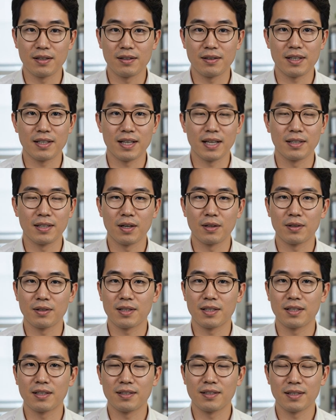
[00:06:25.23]
The
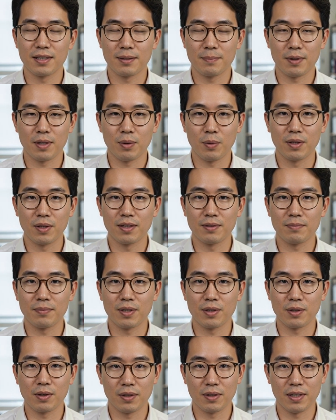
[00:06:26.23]
technology simply wasn't
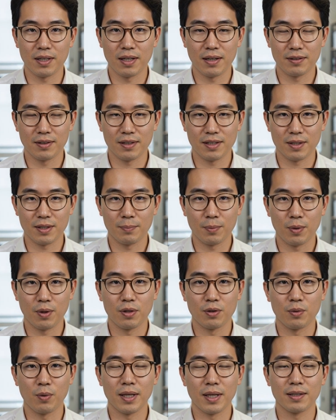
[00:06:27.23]
mature enough to
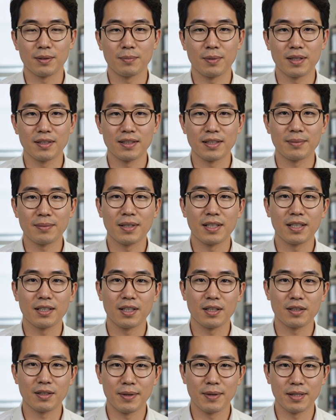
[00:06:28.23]
support widespread
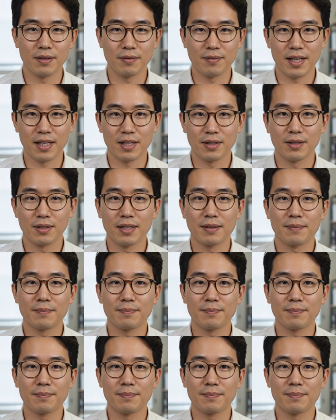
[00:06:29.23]
semiconductor manufacturing.